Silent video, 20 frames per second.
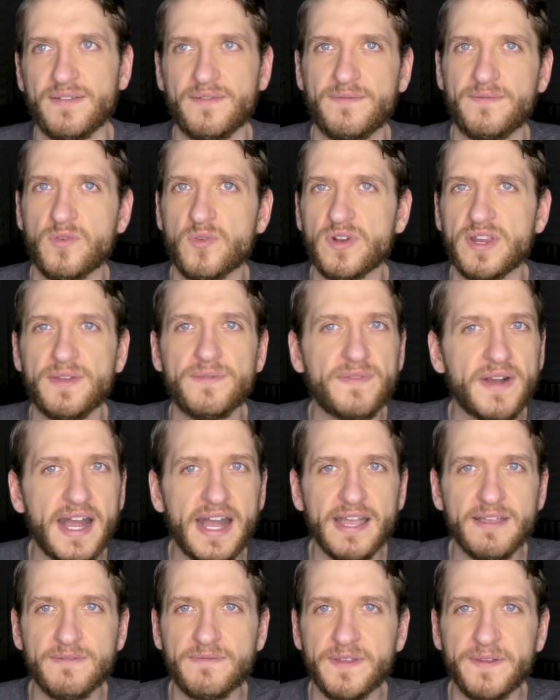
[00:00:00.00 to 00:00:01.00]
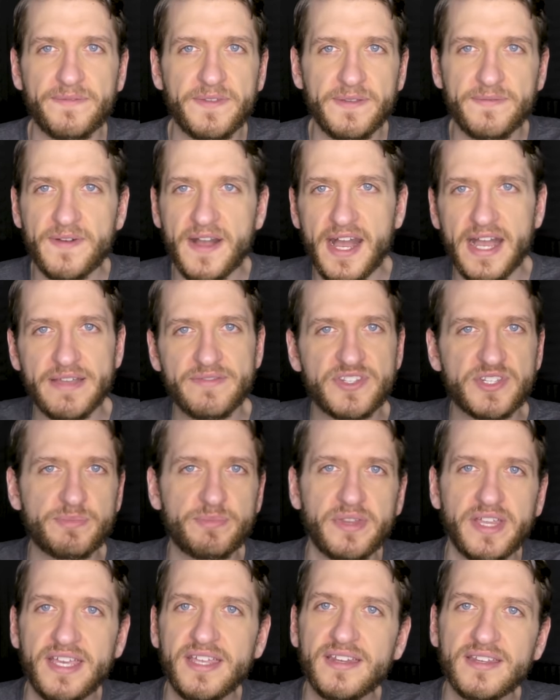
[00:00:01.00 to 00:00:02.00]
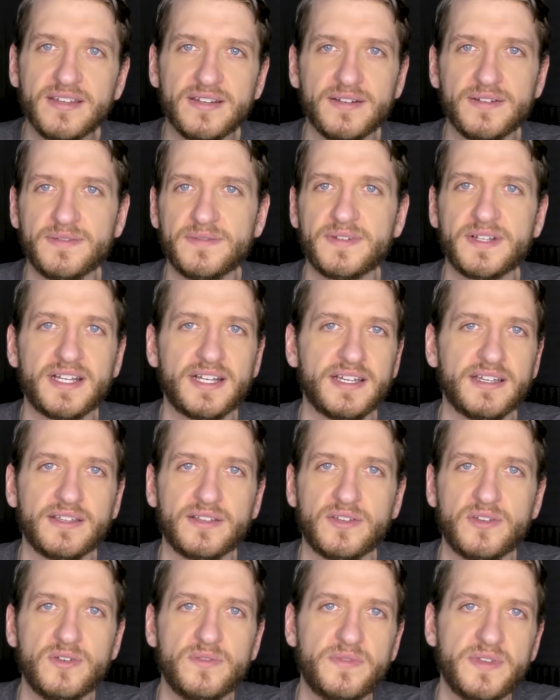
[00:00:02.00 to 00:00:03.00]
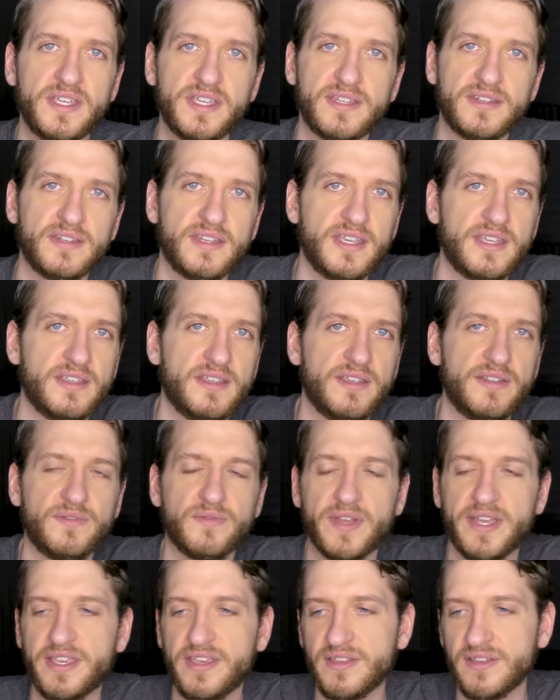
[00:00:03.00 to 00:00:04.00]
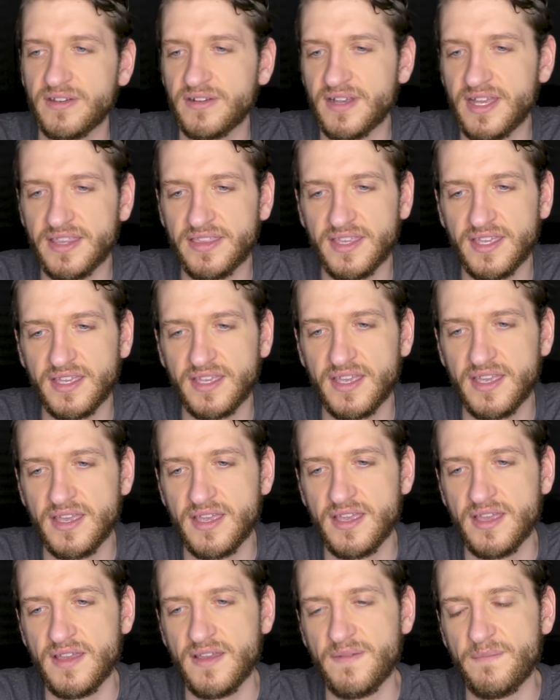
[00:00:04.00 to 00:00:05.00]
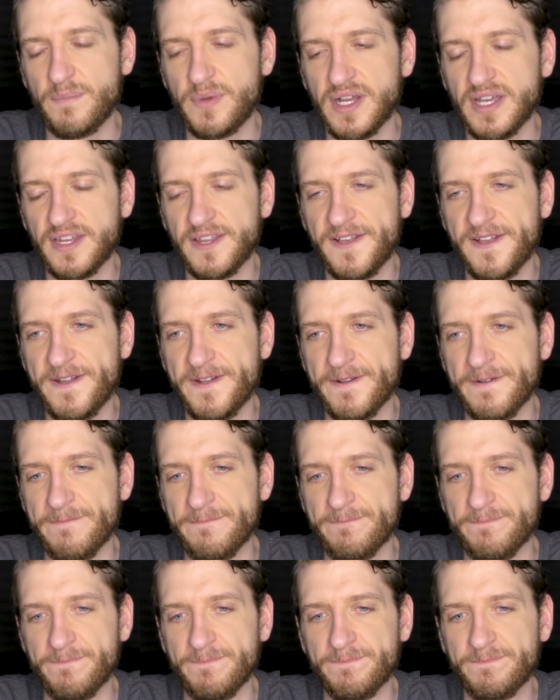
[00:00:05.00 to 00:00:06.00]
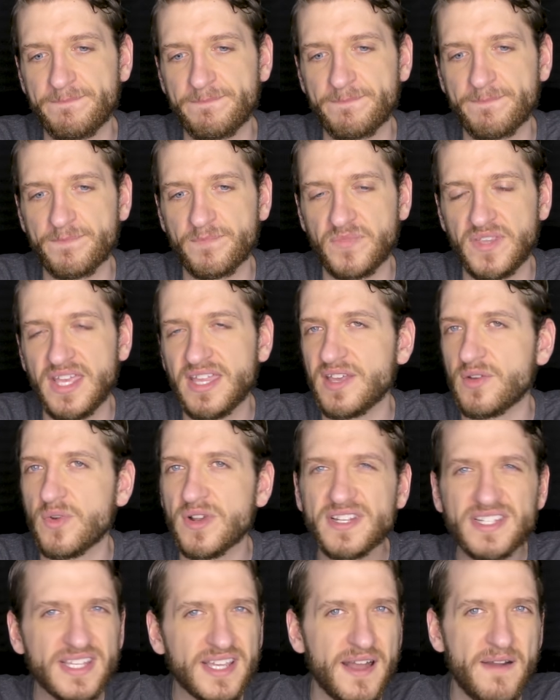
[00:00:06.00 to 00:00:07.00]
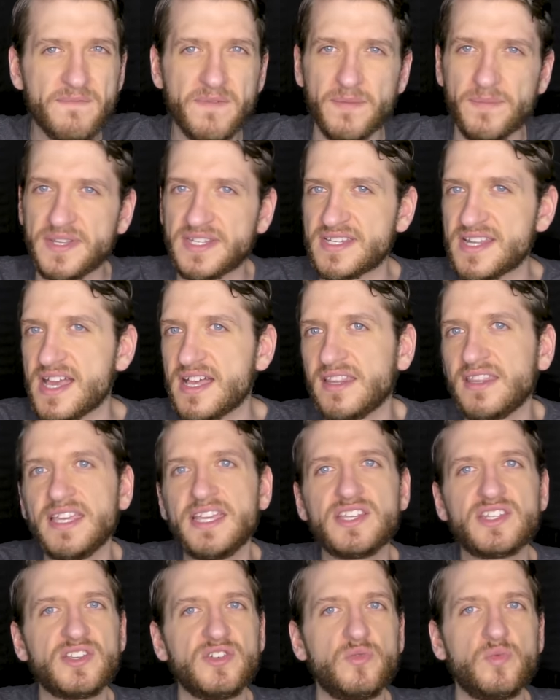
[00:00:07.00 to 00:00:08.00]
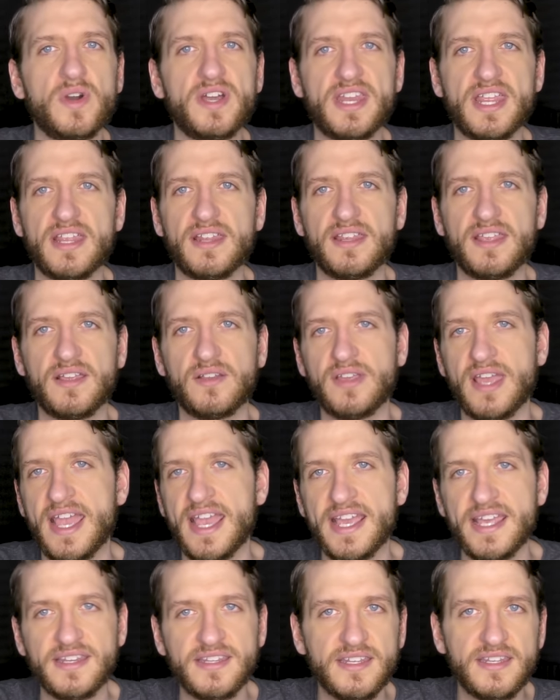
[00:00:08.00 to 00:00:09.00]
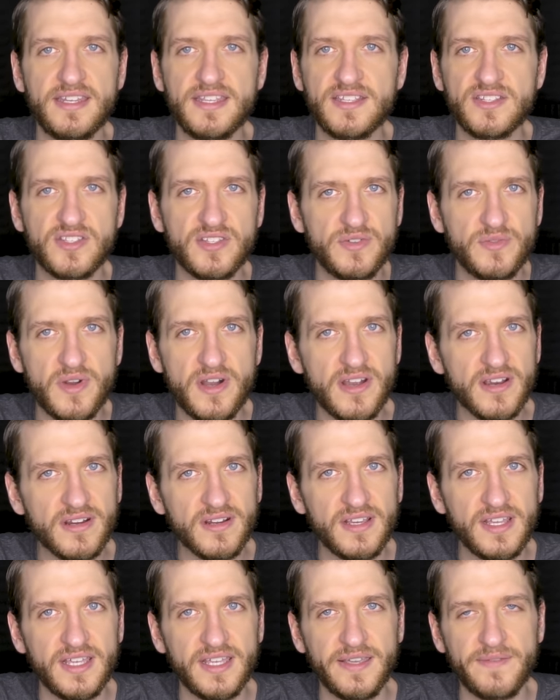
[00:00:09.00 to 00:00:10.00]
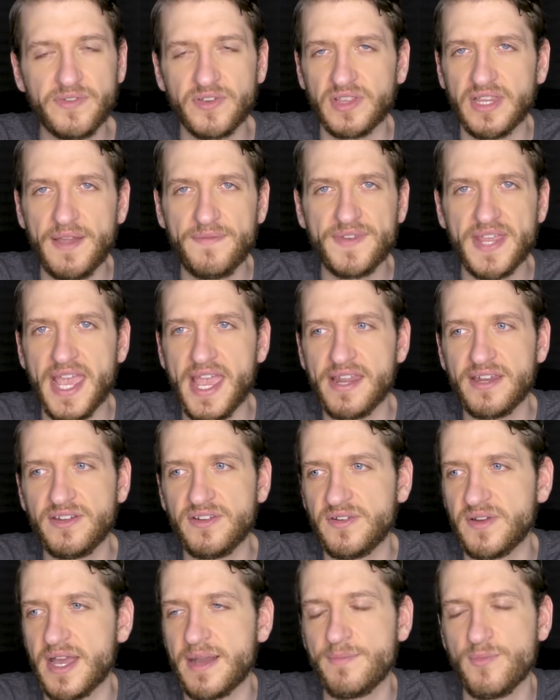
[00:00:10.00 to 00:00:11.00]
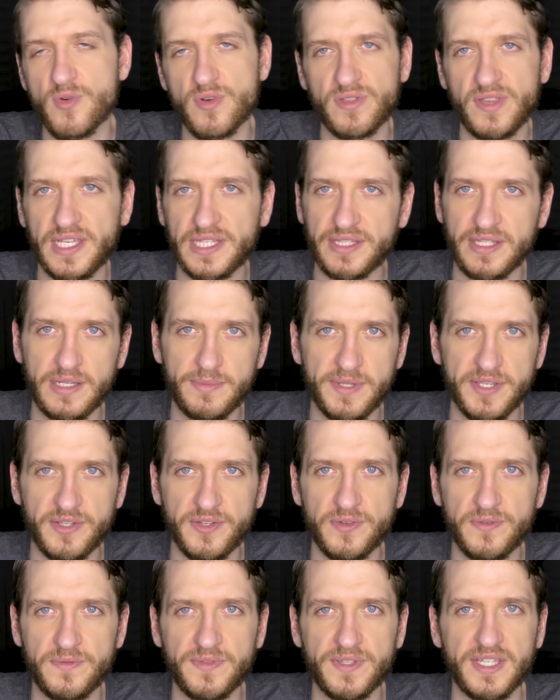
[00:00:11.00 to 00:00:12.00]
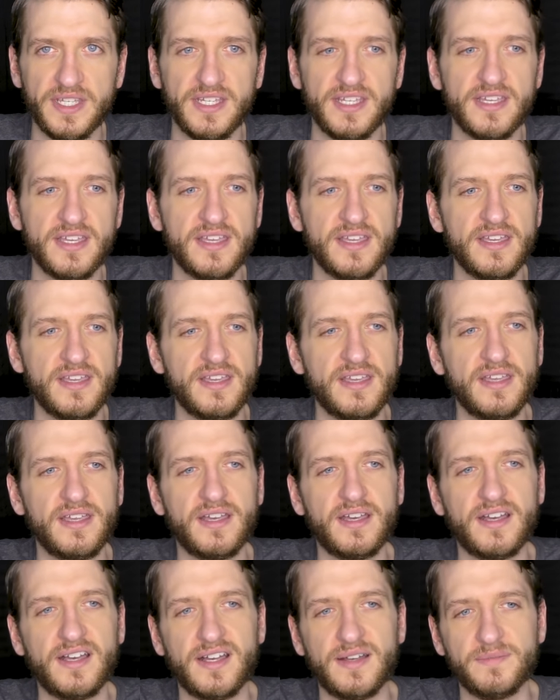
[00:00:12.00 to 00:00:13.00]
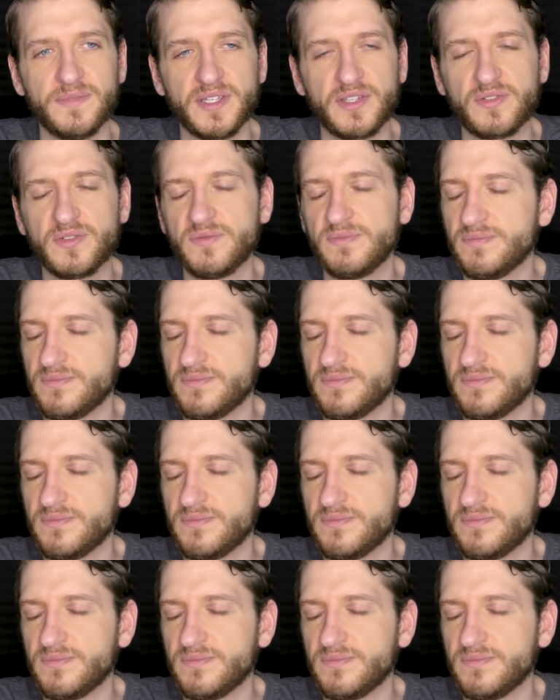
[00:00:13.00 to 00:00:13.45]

45, 55 split of uh, goofy and, and regular, I think. But, um, yeah, like where does it come from? It's not linked to what handedness you are. If you're left handed, you're not more likely to be goofy. Um, like,